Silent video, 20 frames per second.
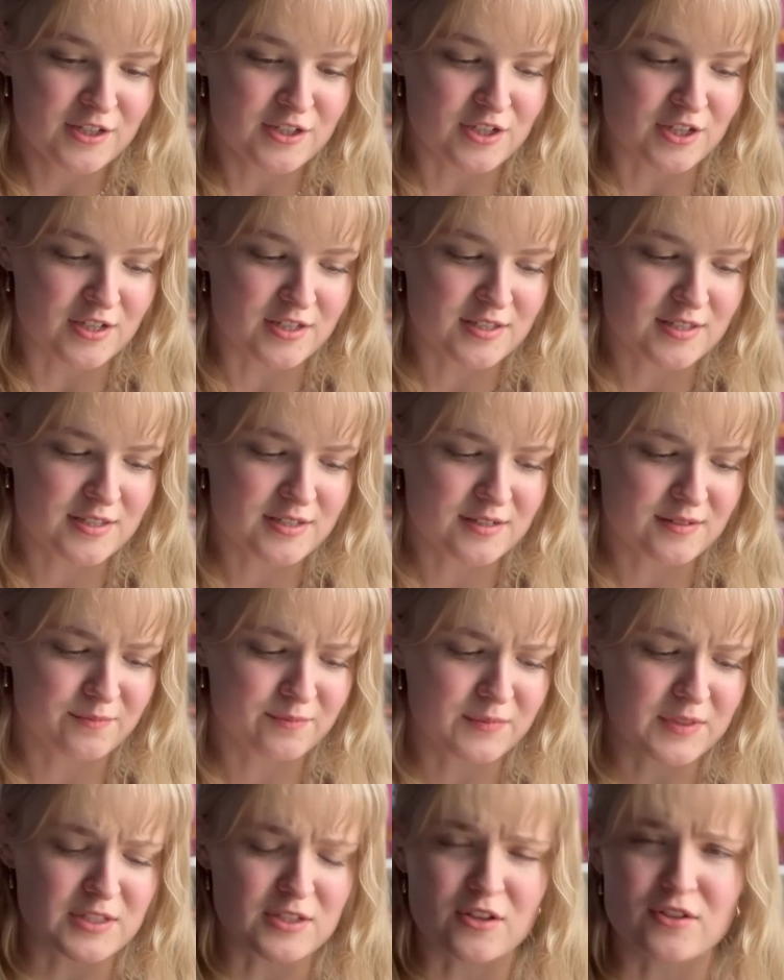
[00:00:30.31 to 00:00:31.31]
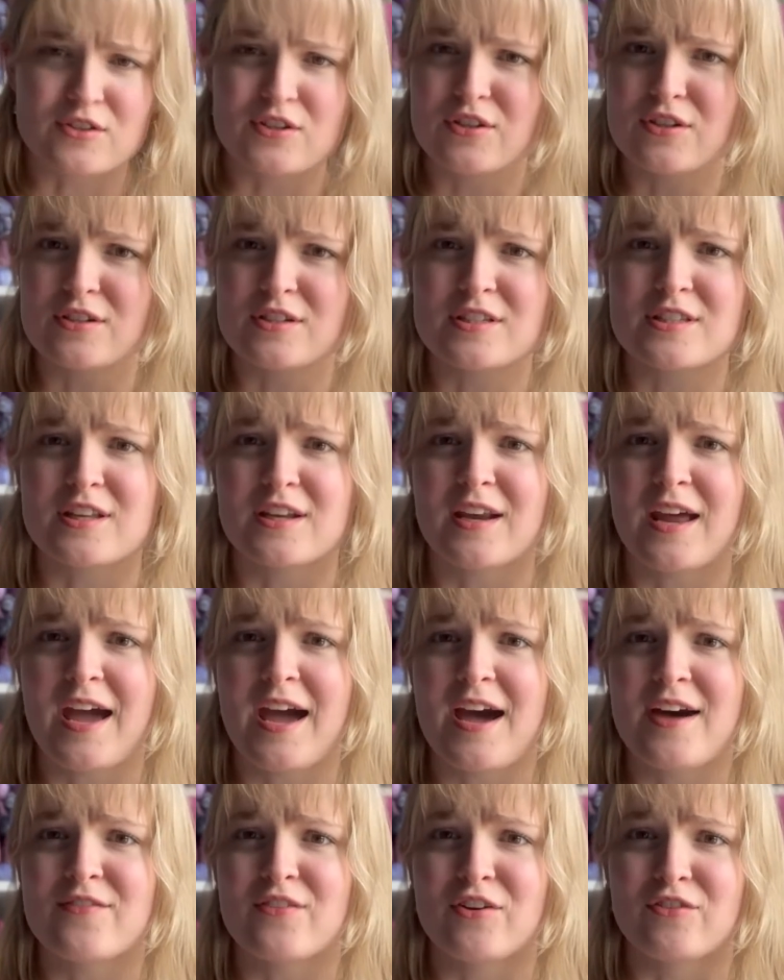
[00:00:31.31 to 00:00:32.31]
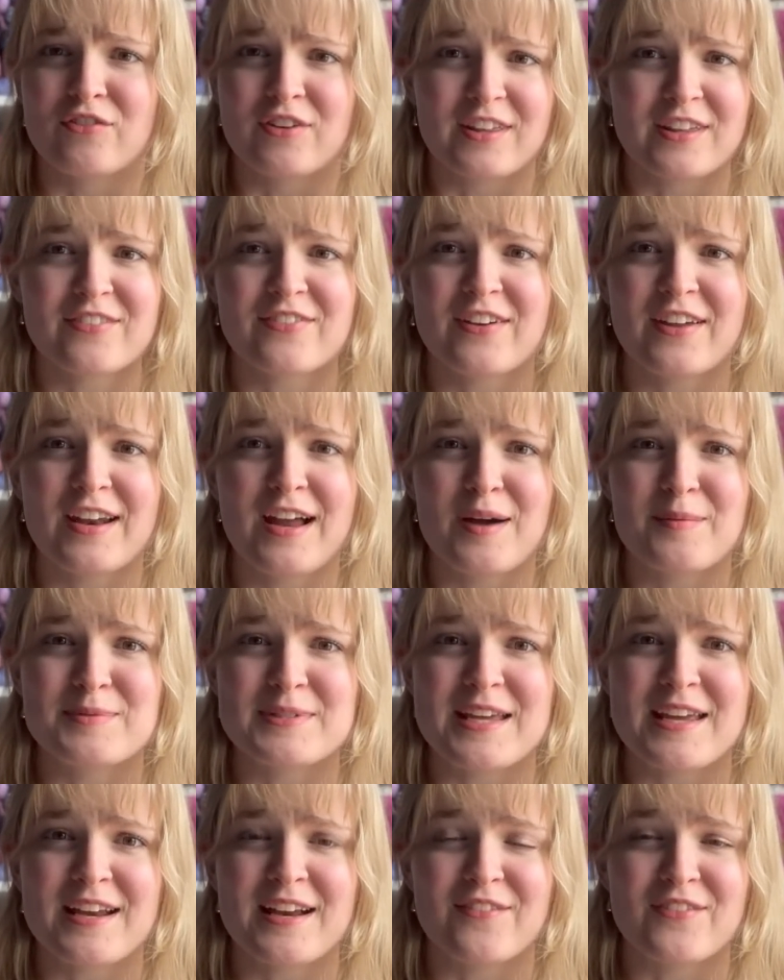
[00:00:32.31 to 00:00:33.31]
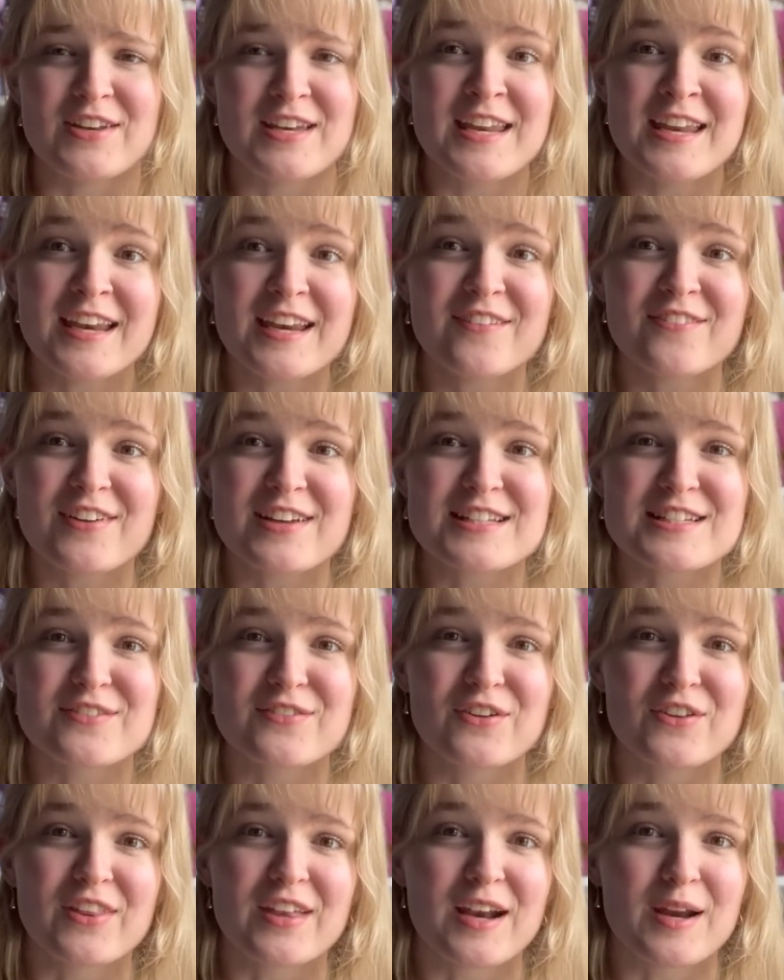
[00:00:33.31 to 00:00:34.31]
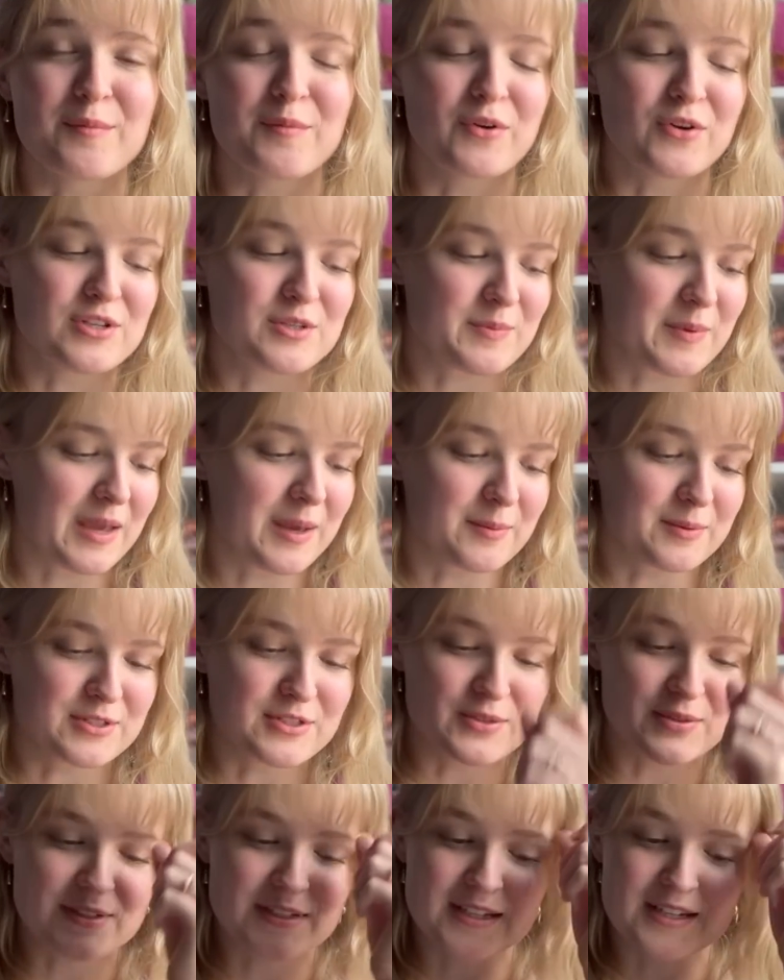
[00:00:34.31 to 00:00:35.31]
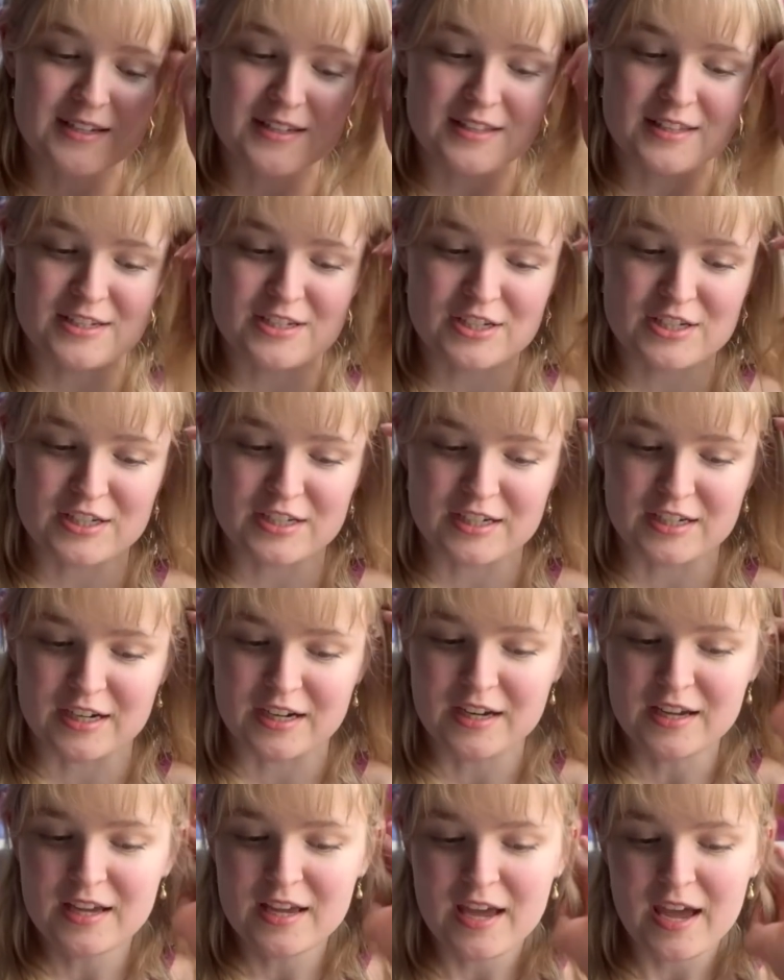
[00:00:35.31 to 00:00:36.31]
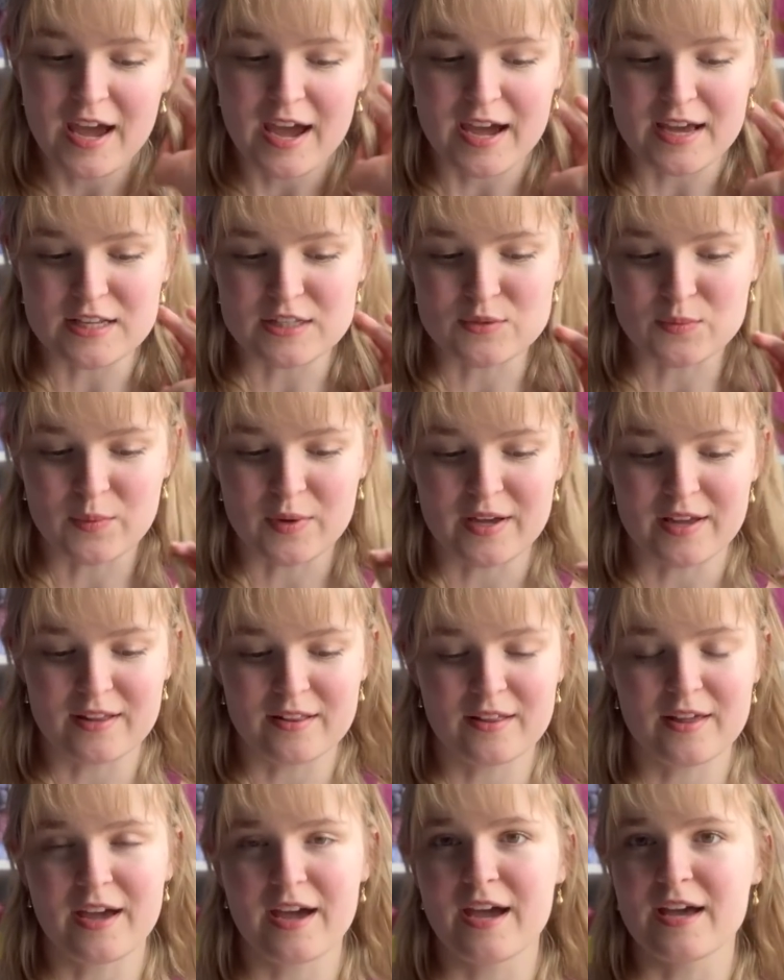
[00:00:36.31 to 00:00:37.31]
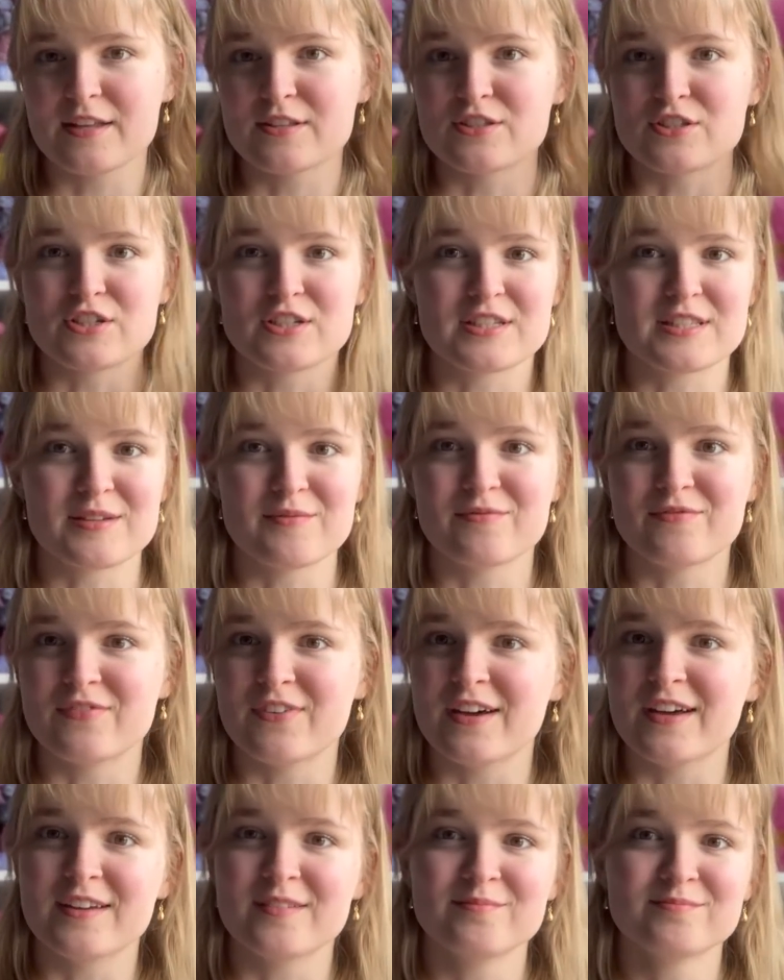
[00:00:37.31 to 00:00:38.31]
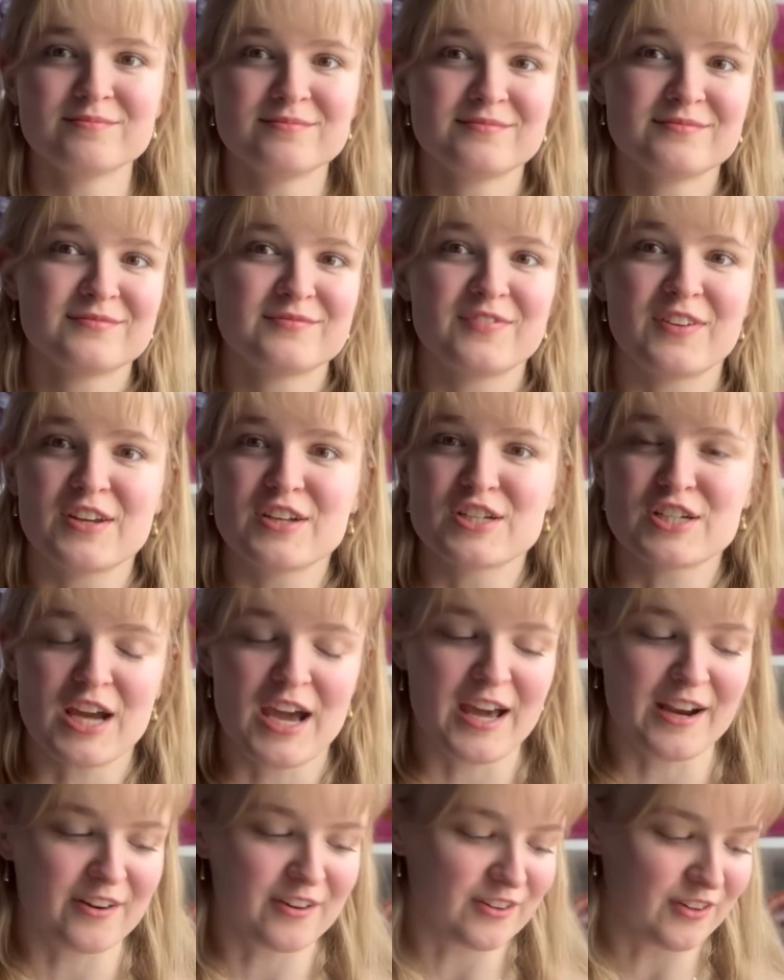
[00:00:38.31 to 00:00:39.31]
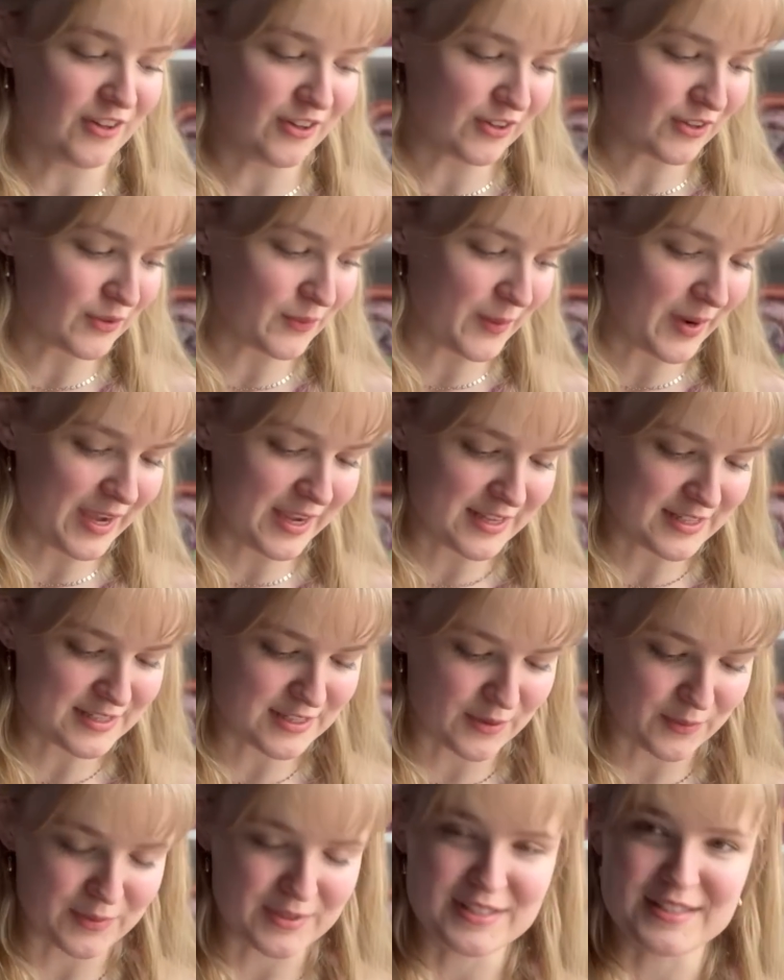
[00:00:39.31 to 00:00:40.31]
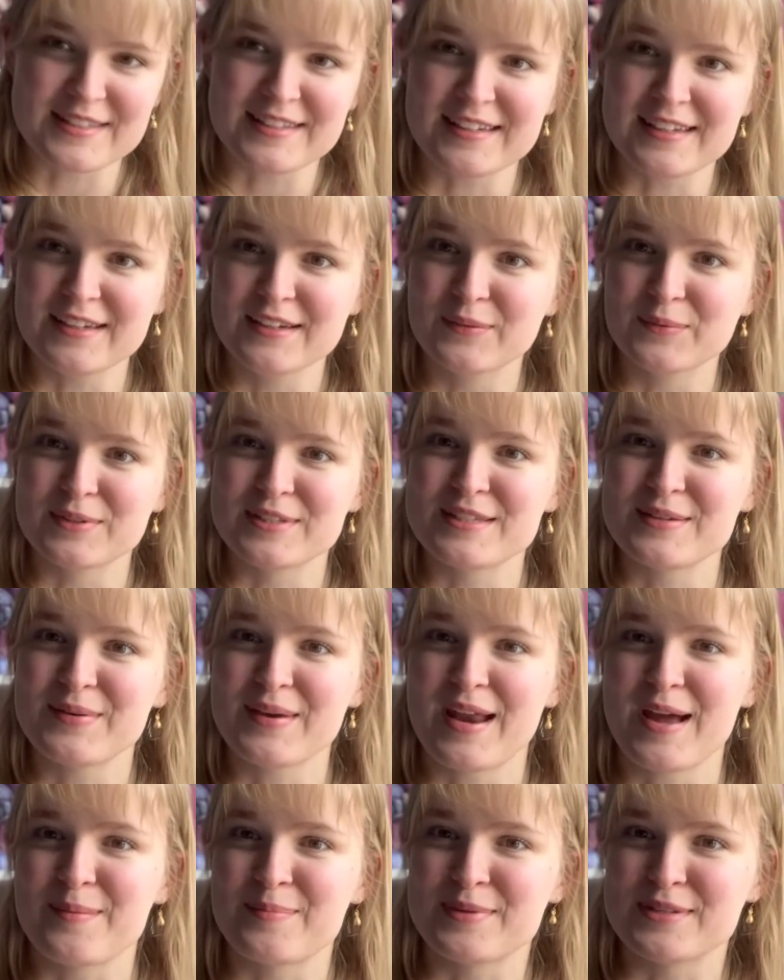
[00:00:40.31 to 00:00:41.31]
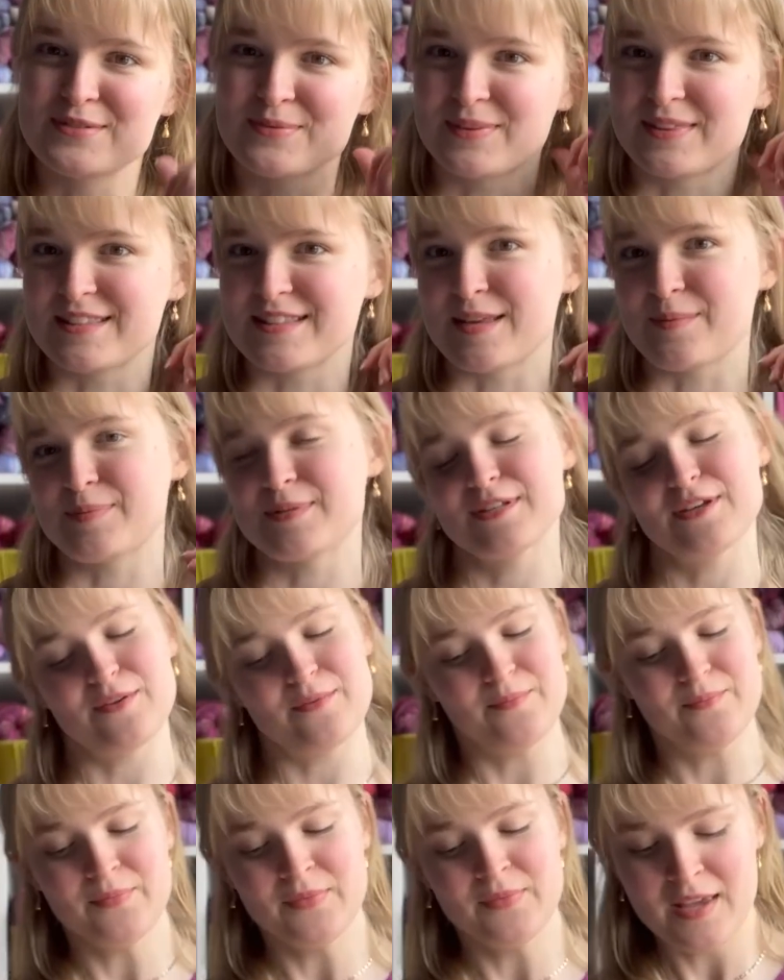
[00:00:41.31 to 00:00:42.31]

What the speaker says: It's also just gonna have a really fun update of a knitting festival that I'm going to be able to attend this year, as well as just some fun chatter along the way. So we'll see what happens with this episode.